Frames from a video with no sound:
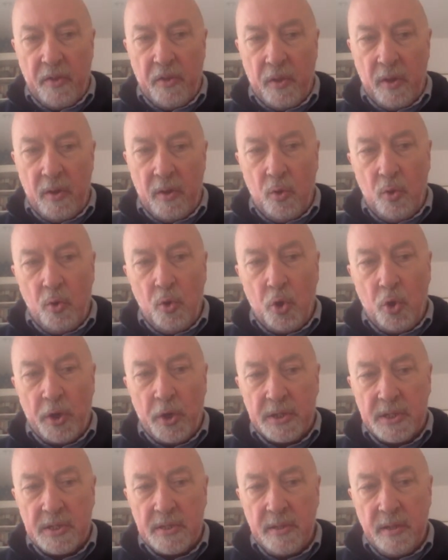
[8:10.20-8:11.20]
look
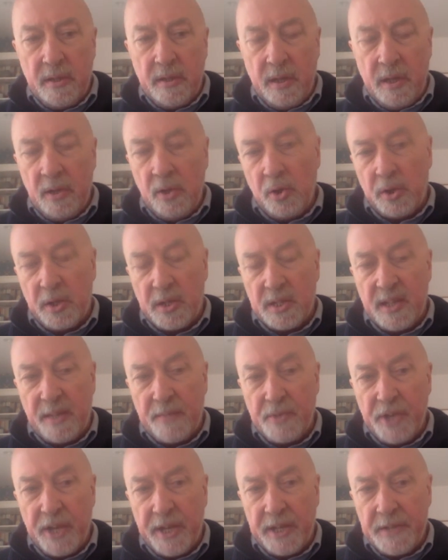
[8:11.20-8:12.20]
at the
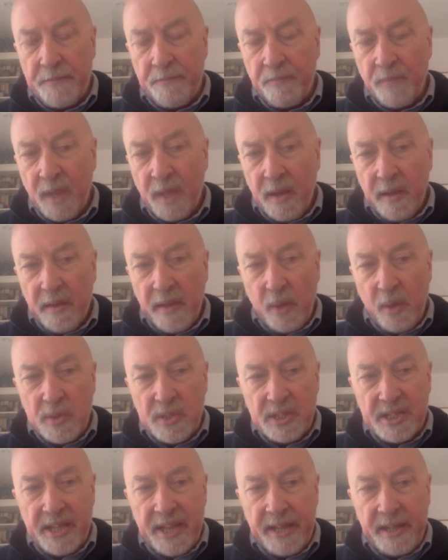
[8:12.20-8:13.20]
subject, there
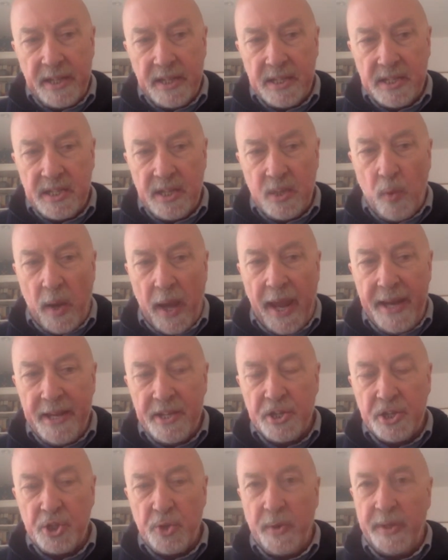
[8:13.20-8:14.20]
was a tendency,
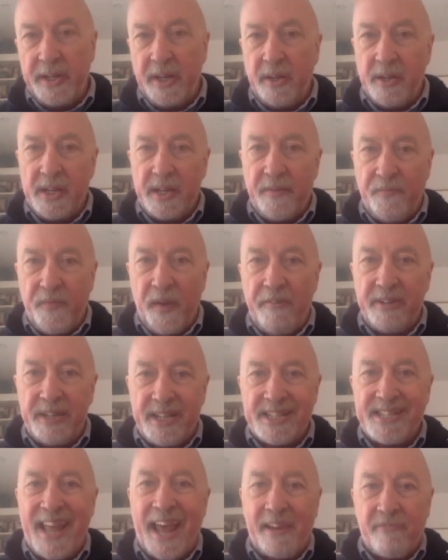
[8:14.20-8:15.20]
to do it in a very
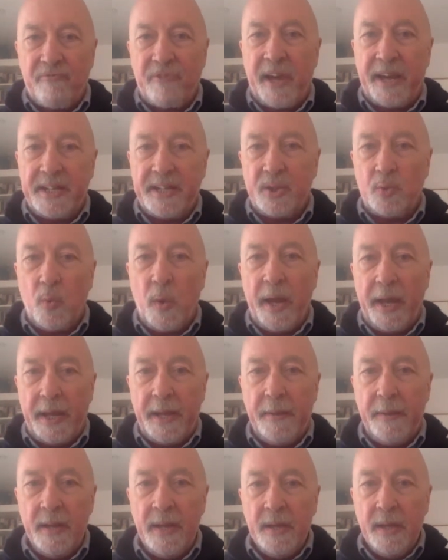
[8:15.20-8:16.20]
disaggregated
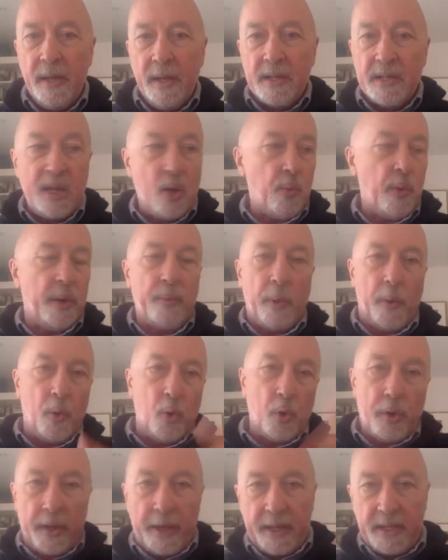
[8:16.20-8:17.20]
way. So when we were
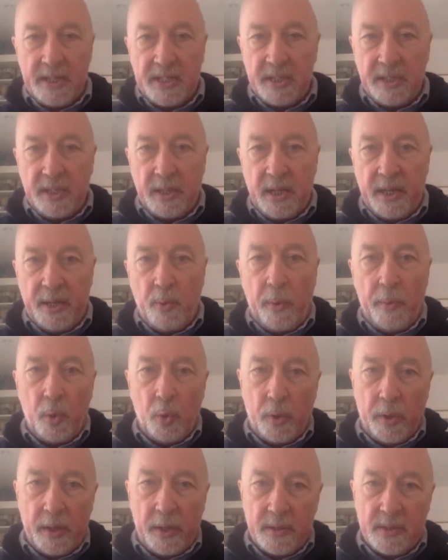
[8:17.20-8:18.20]
looking externally, we were
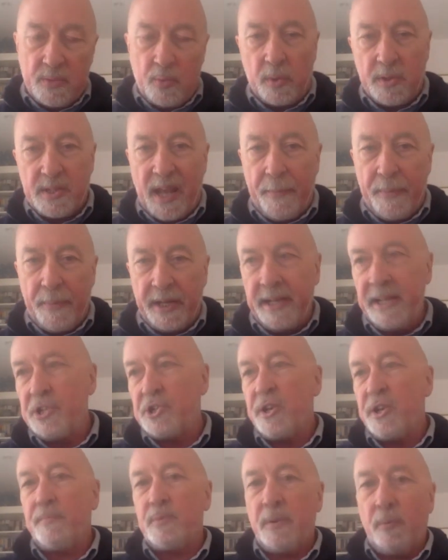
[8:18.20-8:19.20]
looking at what is happening in
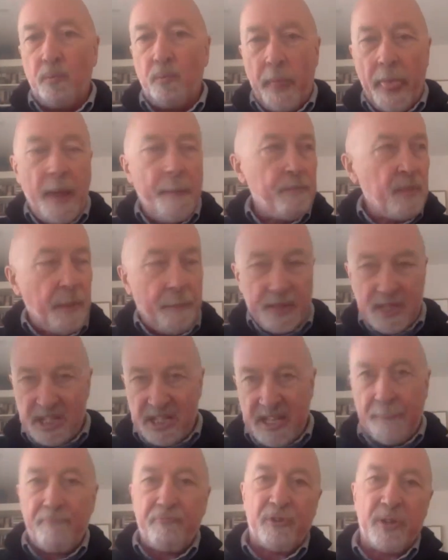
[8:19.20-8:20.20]
Egypt, but
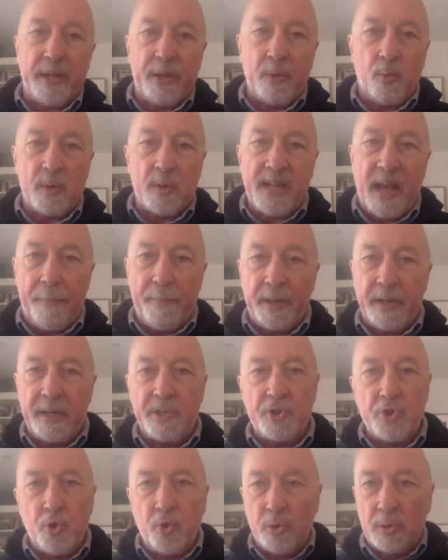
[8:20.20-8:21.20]
separately what is happening
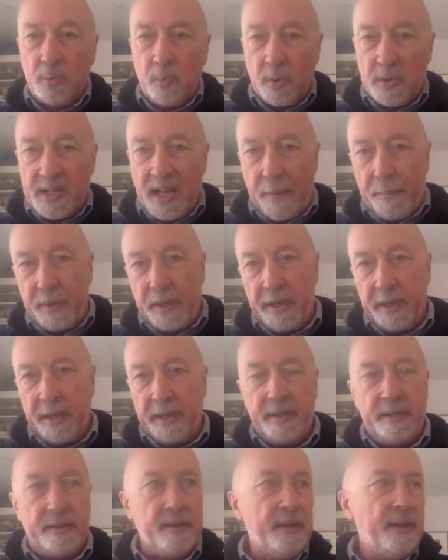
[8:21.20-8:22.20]
in Jordan, what is
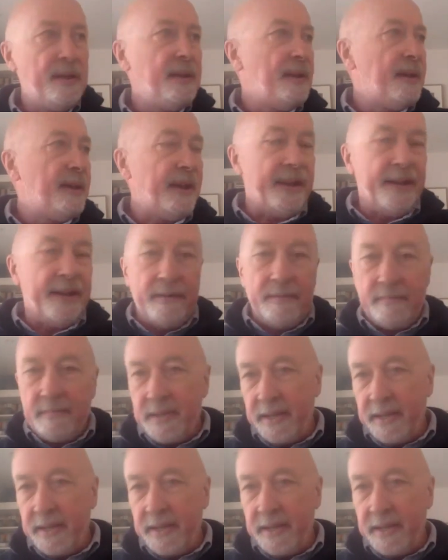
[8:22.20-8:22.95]
happening in